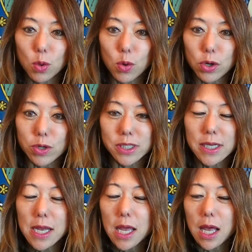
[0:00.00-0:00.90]
corridors.
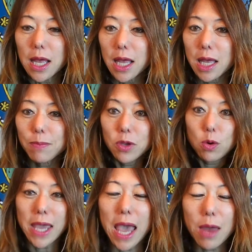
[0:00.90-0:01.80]

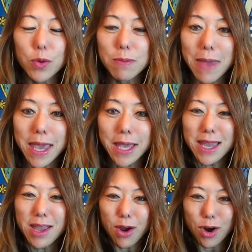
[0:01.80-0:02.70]
Can we make
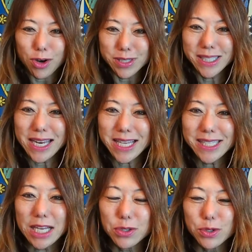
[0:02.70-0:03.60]
our city
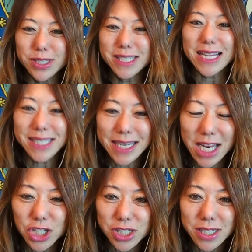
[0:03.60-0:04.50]
centers
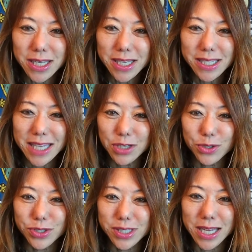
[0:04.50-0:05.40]
destination
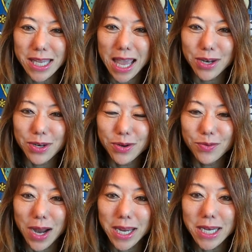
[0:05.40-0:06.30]
centers again,
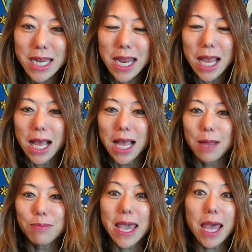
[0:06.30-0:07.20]
right?
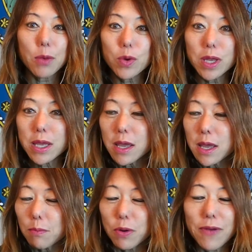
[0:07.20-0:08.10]
Can we
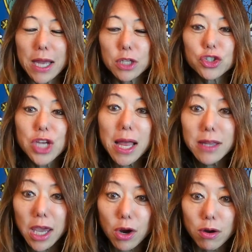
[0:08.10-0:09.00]
provide
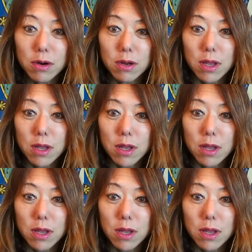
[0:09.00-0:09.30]
childcare